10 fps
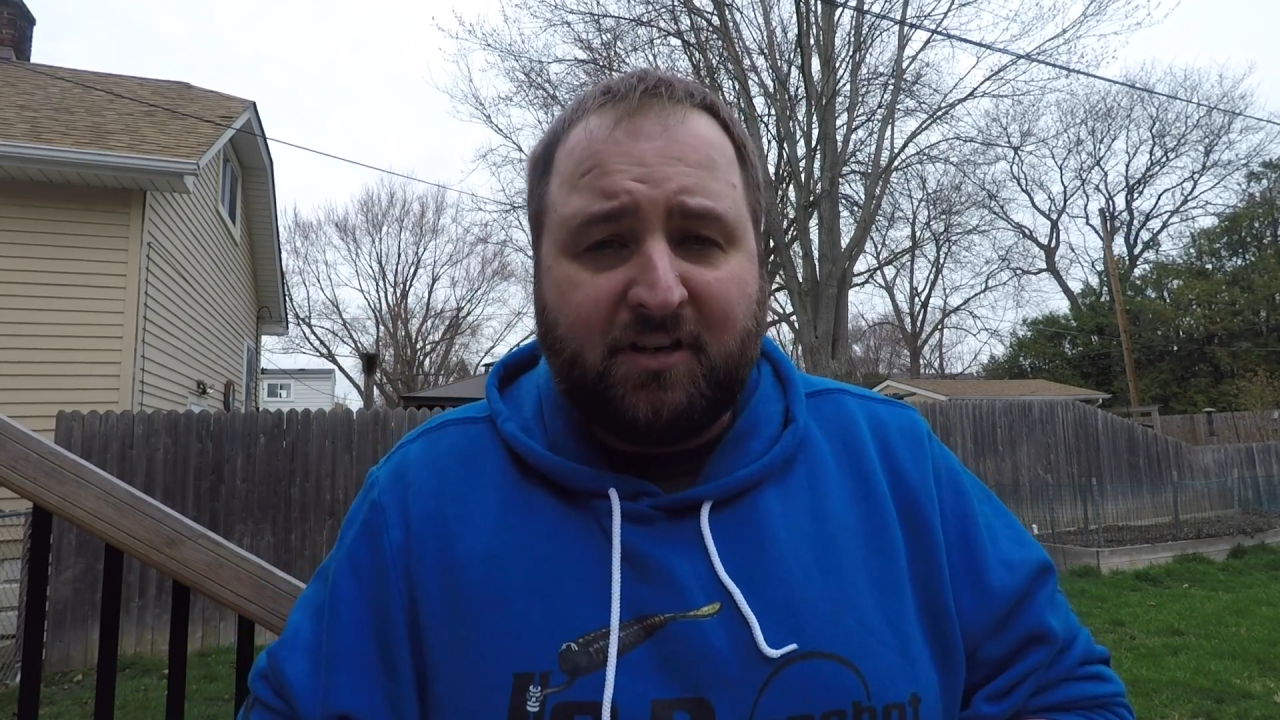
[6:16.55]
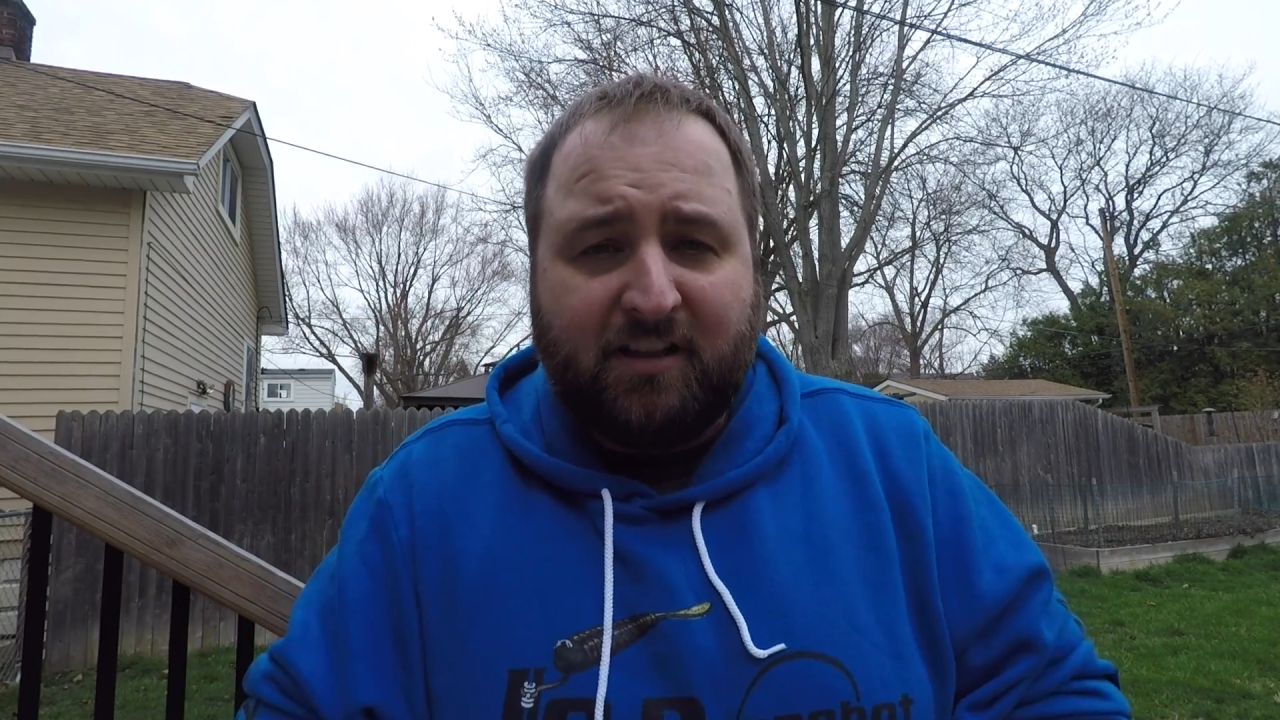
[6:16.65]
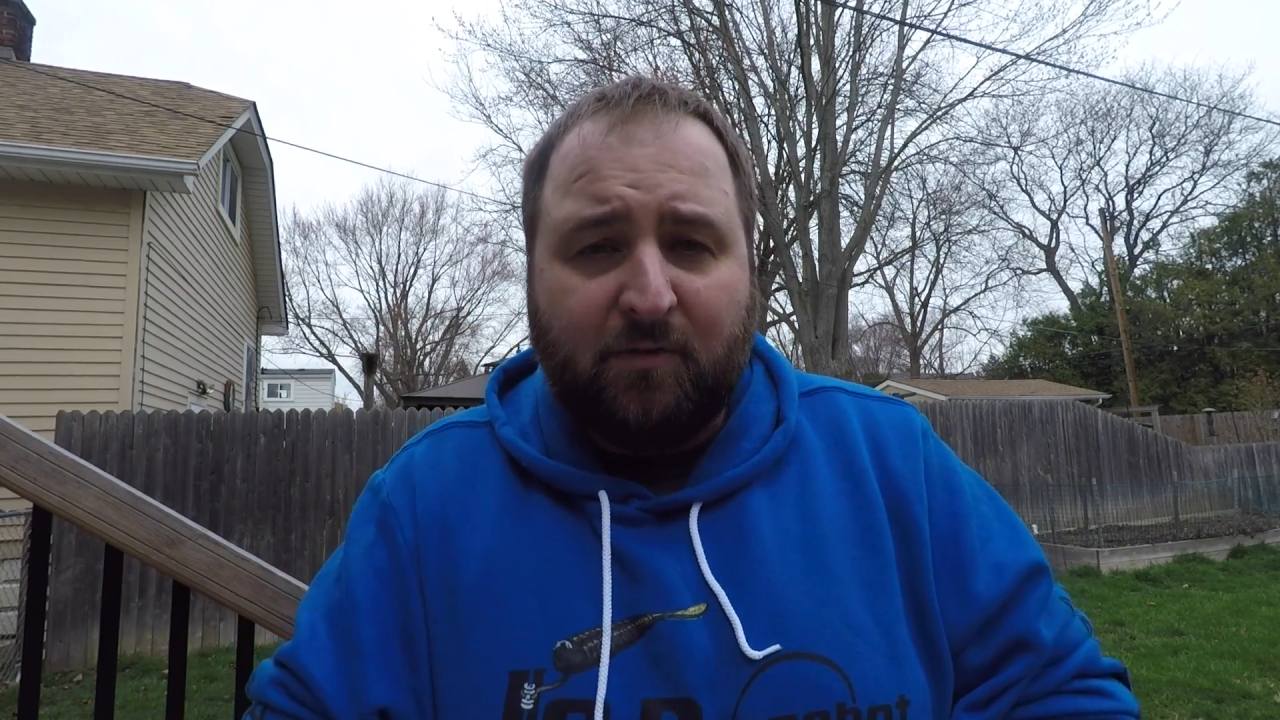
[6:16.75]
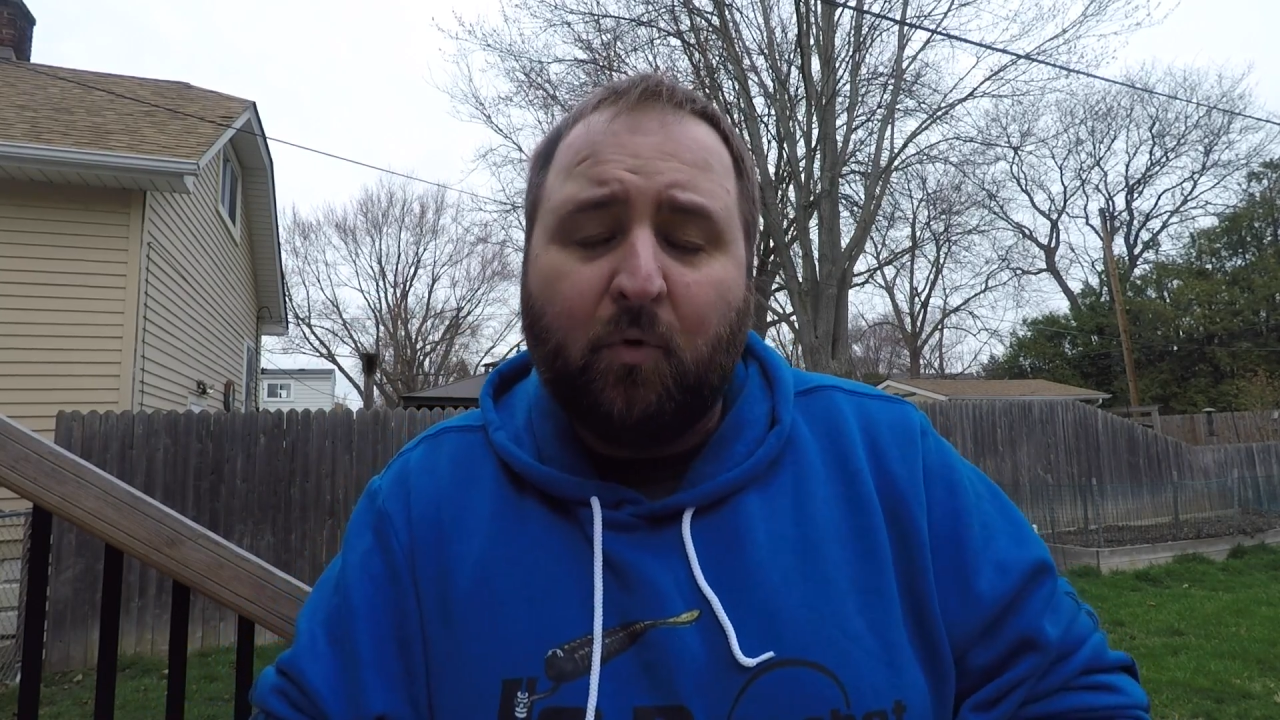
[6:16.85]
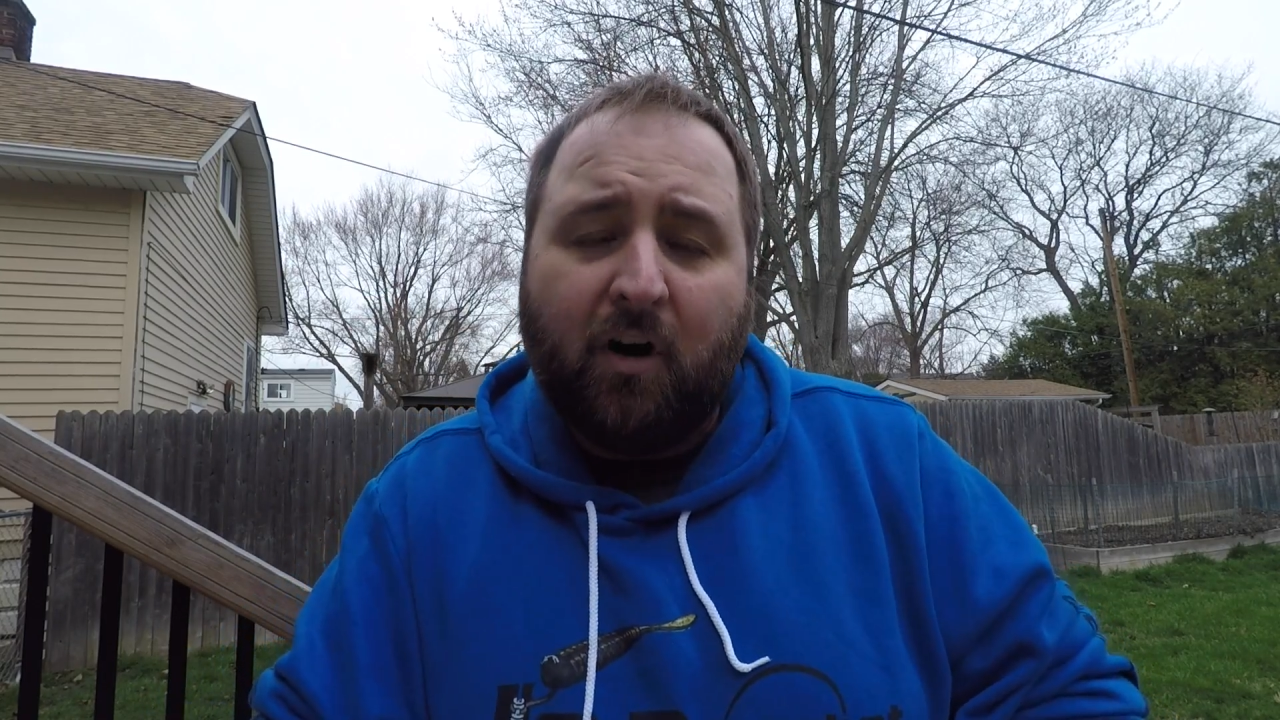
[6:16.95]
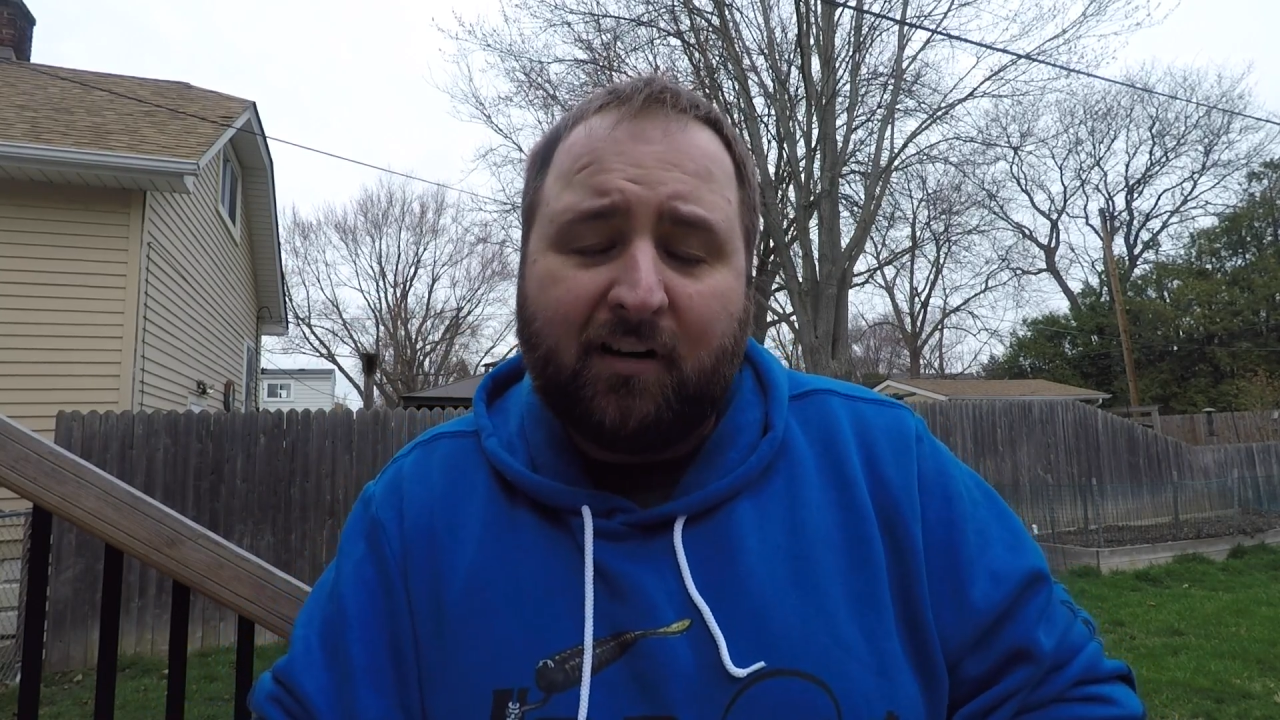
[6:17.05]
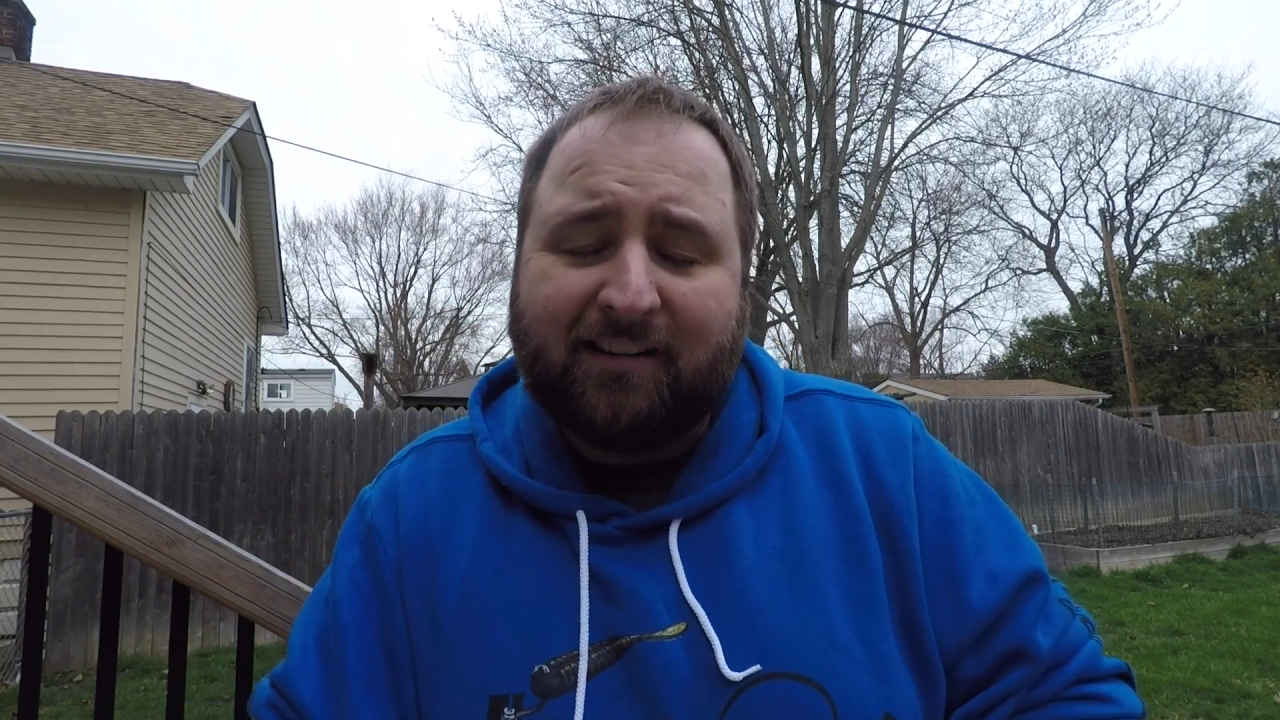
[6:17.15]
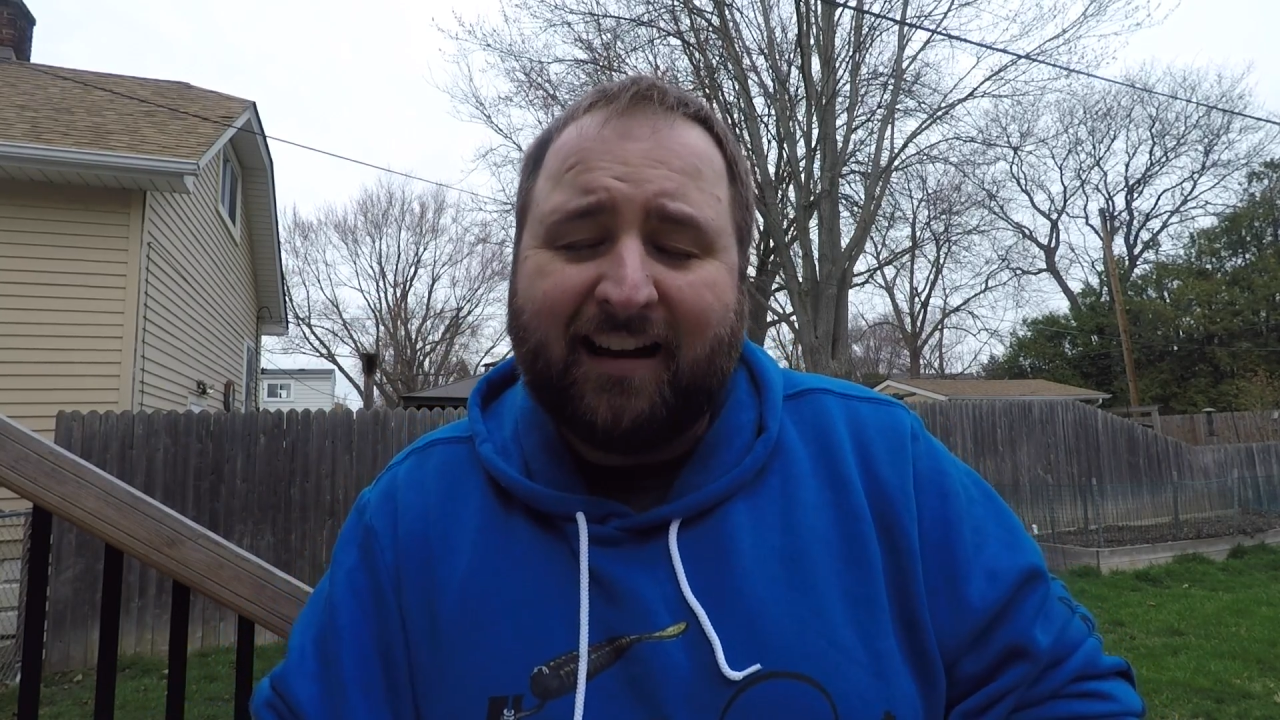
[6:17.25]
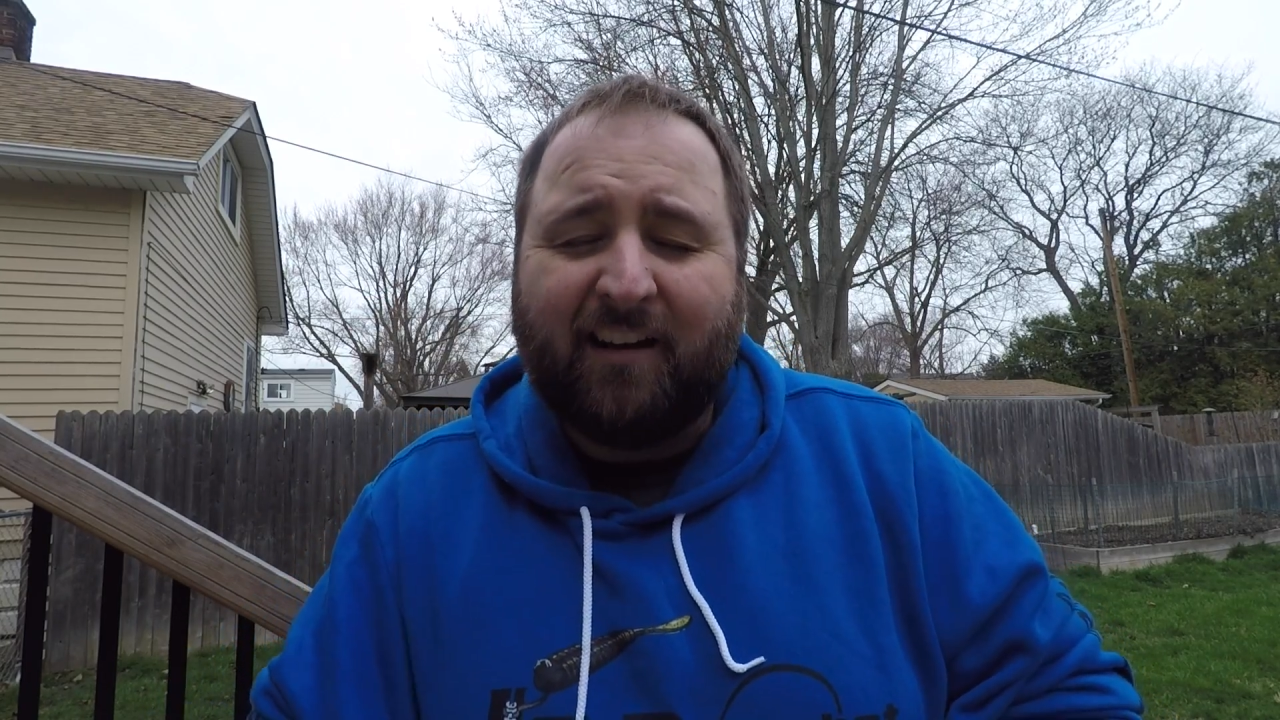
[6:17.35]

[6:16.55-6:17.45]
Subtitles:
in the water